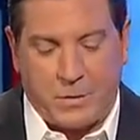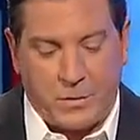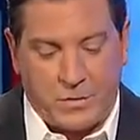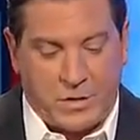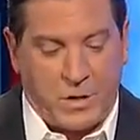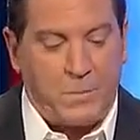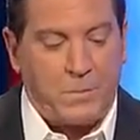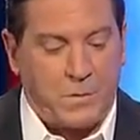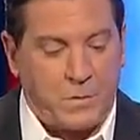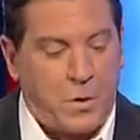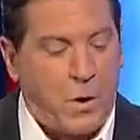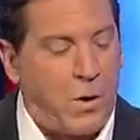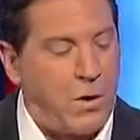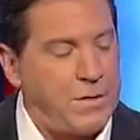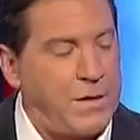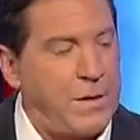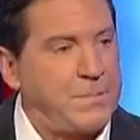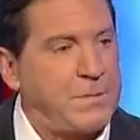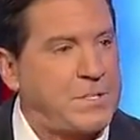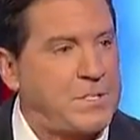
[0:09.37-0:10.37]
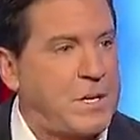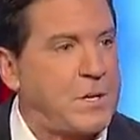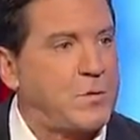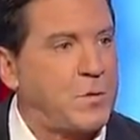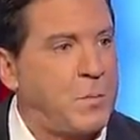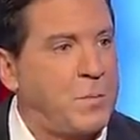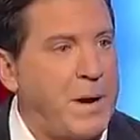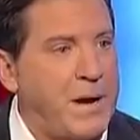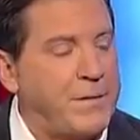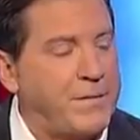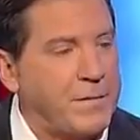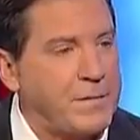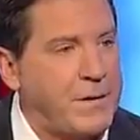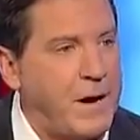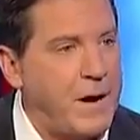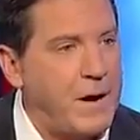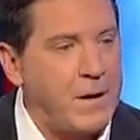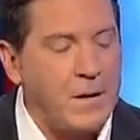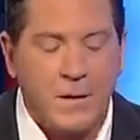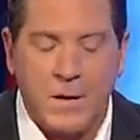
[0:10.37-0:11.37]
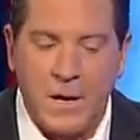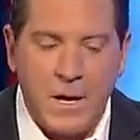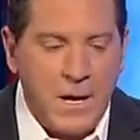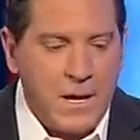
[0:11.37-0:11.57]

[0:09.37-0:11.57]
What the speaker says: Some would call them the central bank for terror.